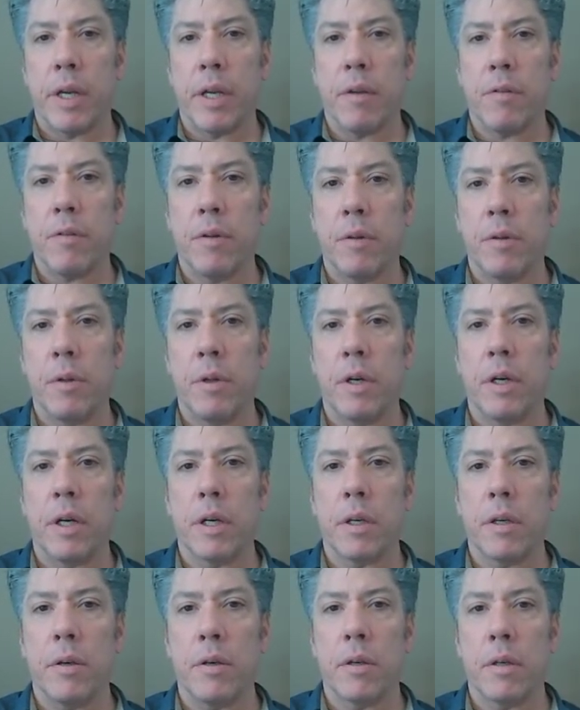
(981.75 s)
If you
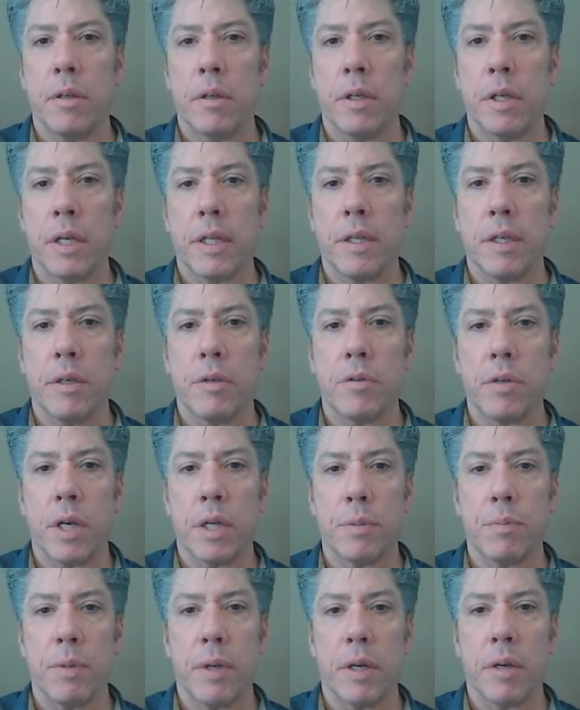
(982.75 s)
look, you can look at the
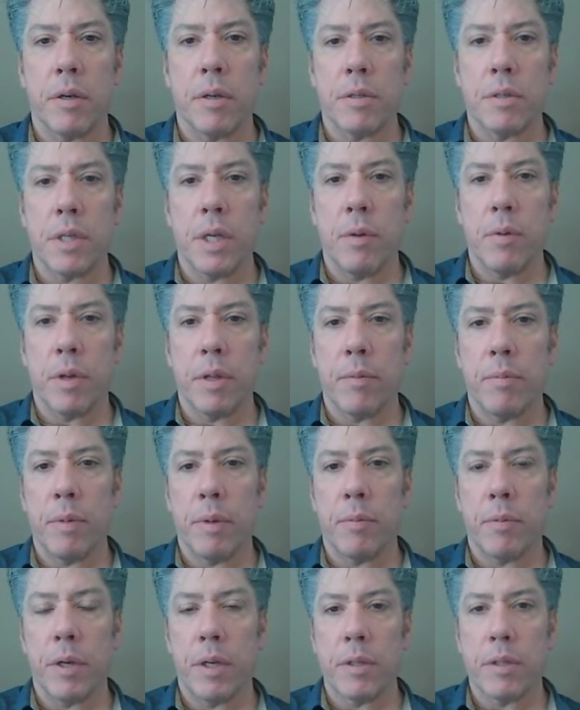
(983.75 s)
address picker and see where the
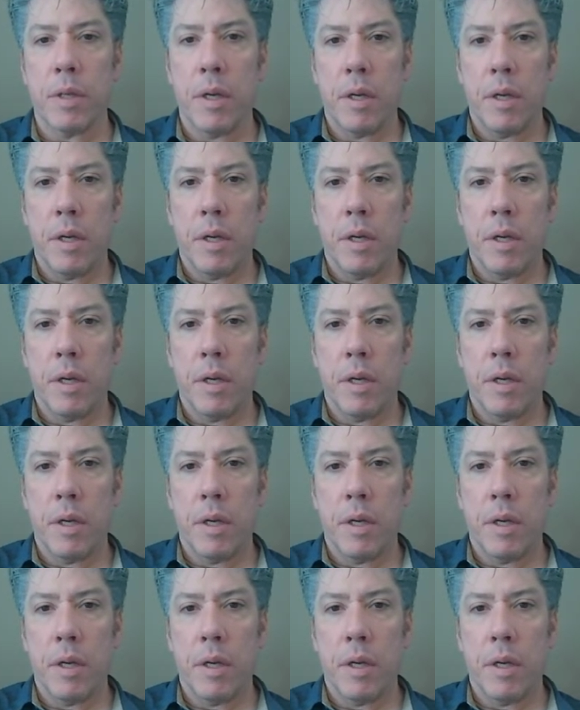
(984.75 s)
memory is.